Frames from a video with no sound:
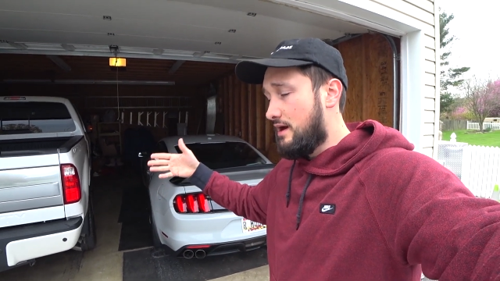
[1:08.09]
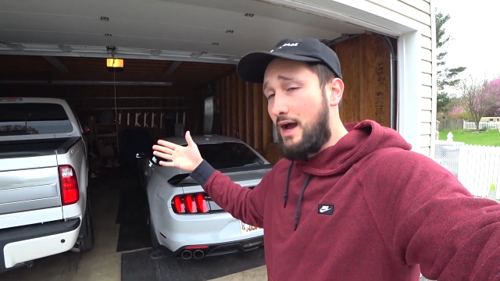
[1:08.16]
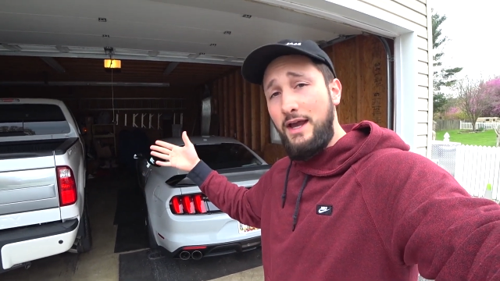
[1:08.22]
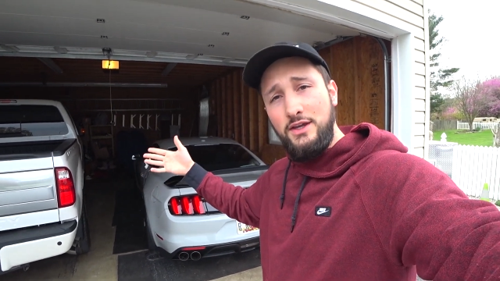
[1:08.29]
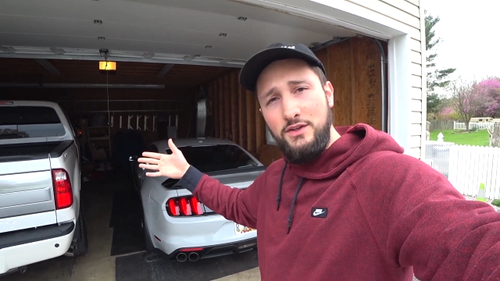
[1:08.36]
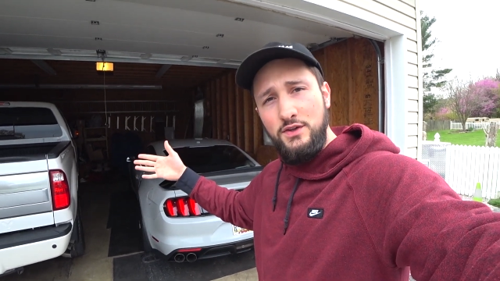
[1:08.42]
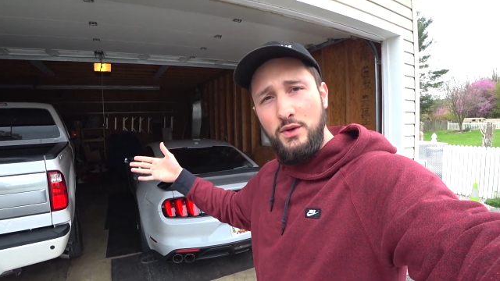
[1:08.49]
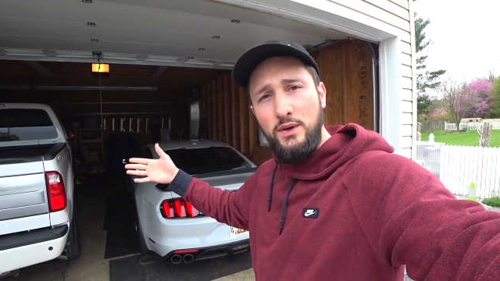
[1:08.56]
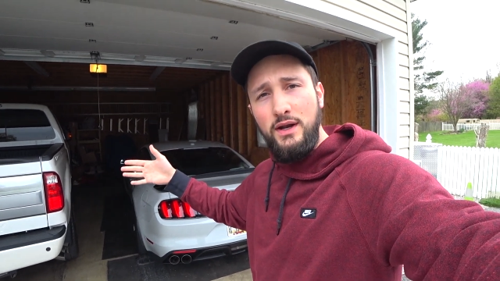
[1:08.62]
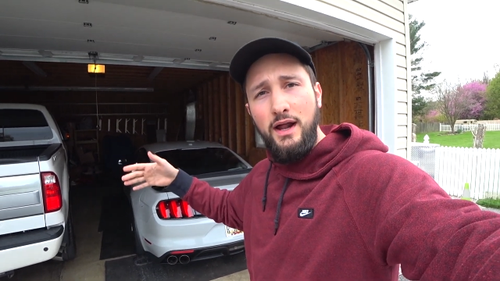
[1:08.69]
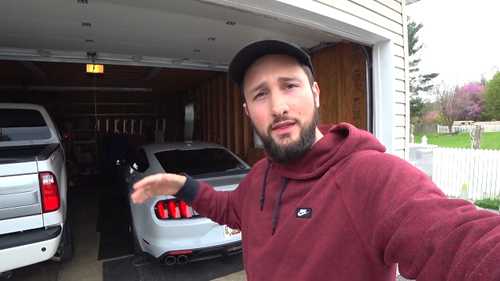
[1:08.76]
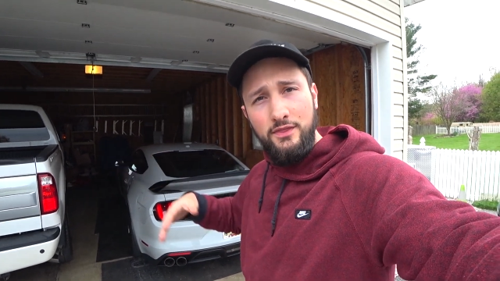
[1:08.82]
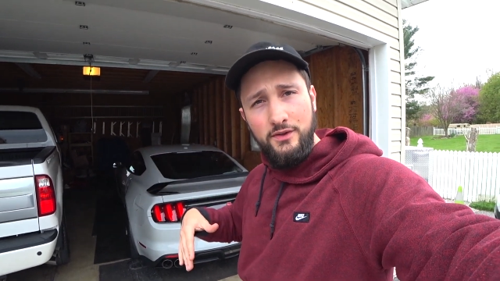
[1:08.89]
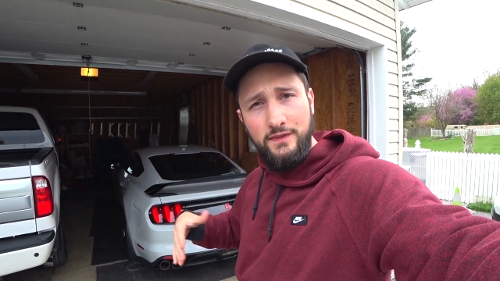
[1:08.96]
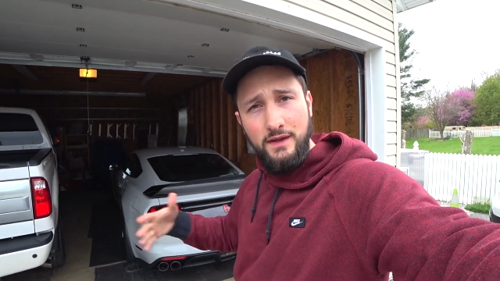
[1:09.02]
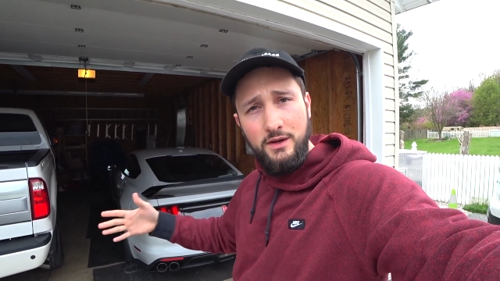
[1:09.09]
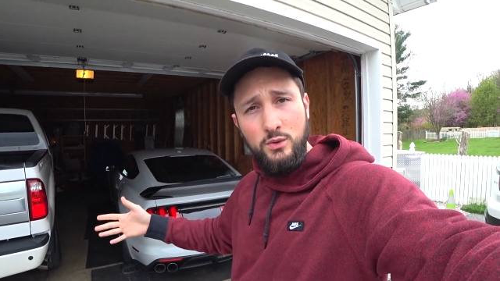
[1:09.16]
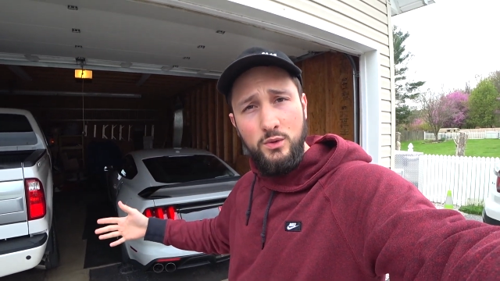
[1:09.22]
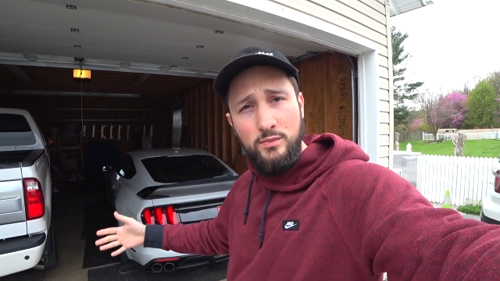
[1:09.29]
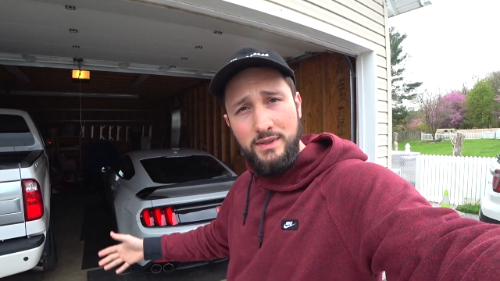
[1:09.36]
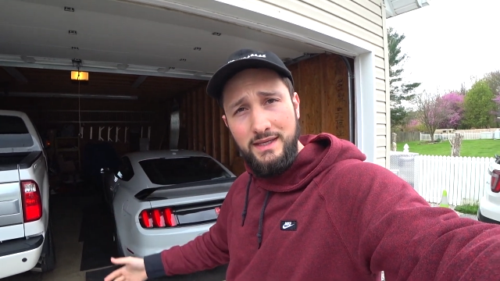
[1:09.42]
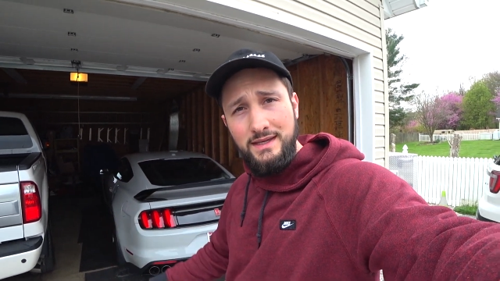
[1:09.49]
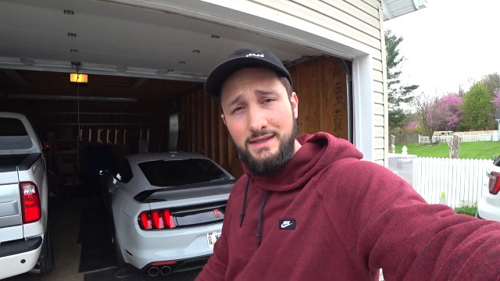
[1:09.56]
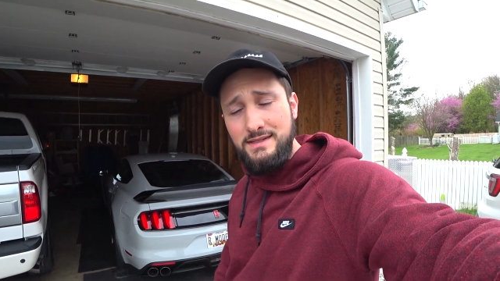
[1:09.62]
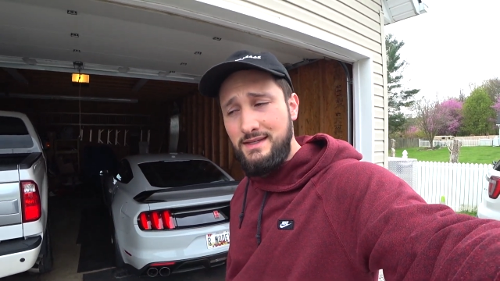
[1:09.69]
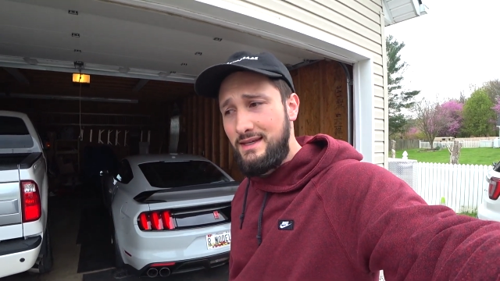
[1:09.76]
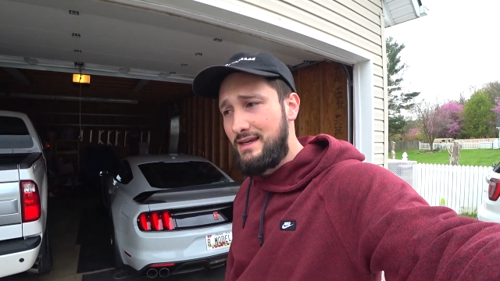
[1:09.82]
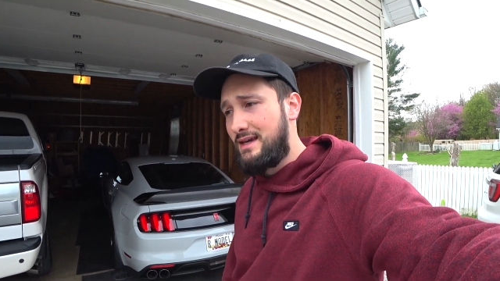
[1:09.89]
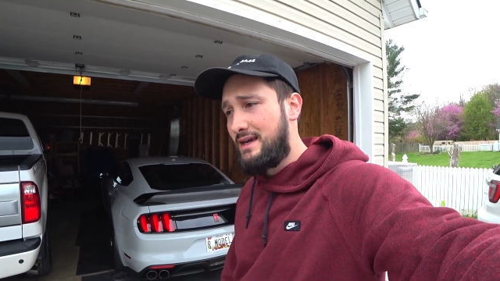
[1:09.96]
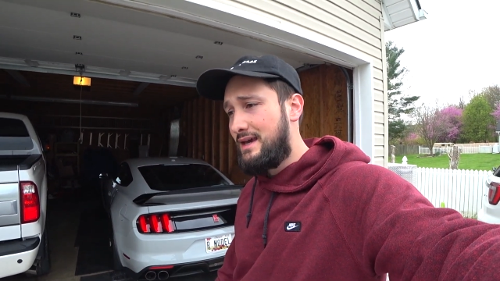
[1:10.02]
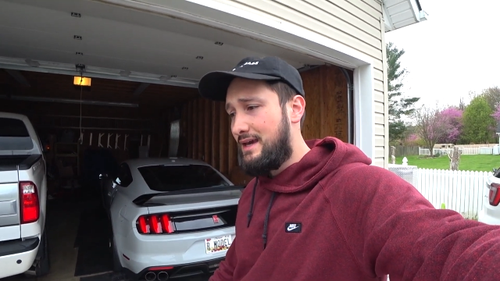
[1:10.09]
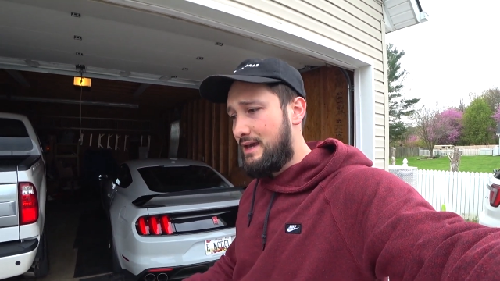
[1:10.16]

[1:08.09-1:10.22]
I could do it. I thought that it would be easy.